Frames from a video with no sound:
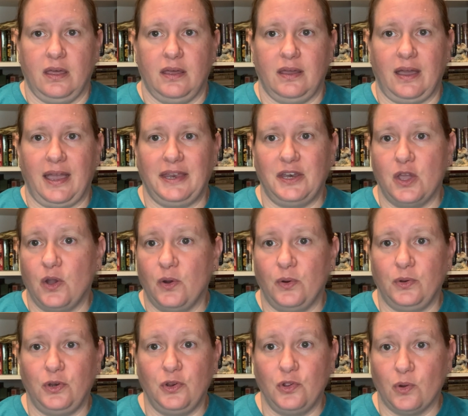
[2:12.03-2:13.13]
I know
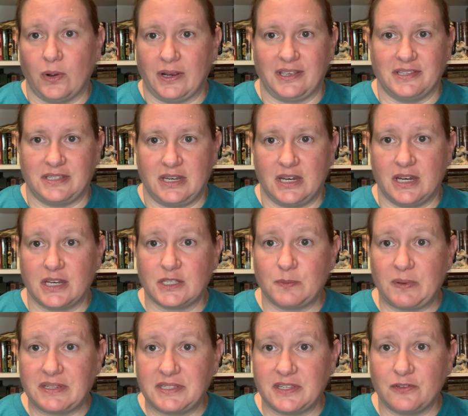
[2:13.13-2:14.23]
New York is an
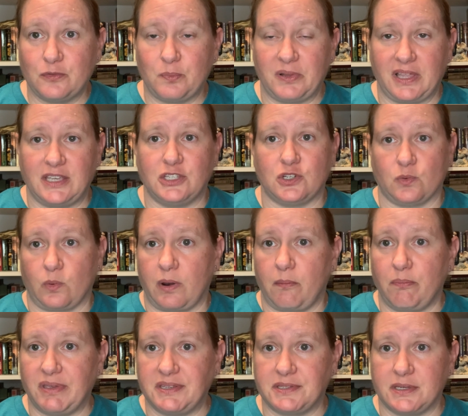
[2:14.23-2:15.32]
inexpensive place to run a
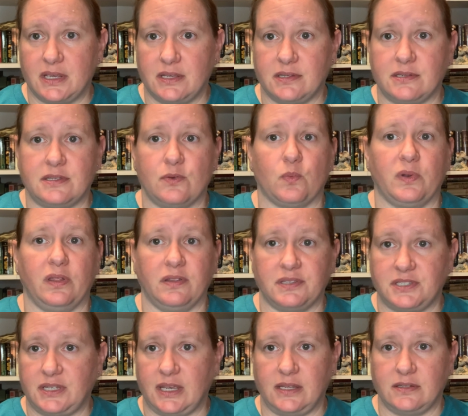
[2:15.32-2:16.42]
business. Real
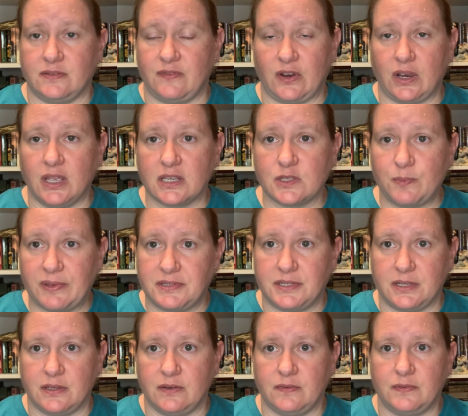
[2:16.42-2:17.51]
estate's very
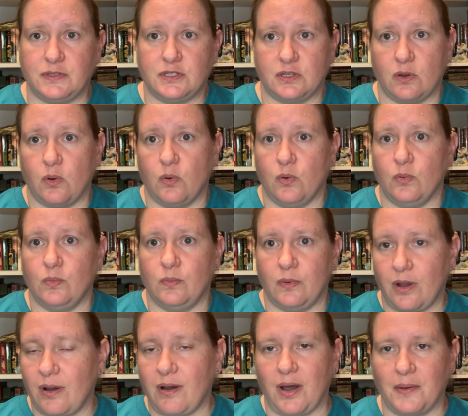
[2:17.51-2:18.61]
expensive, so
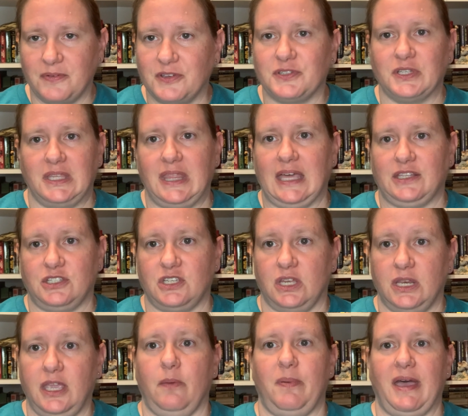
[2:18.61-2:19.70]
obviously that's going
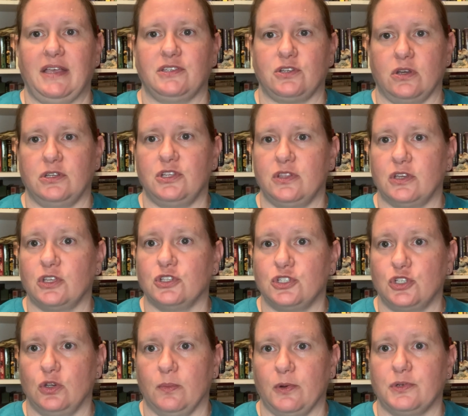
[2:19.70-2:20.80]
to get passed on to the
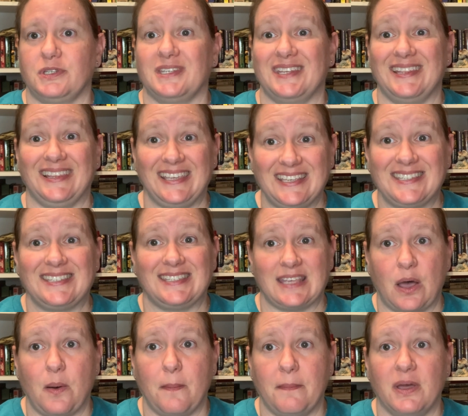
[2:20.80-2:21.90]
consumer to at least
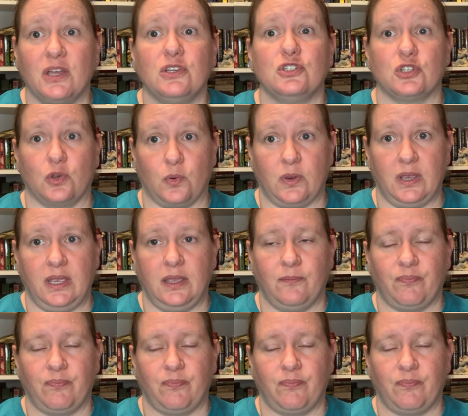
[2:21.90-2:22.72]
some degree.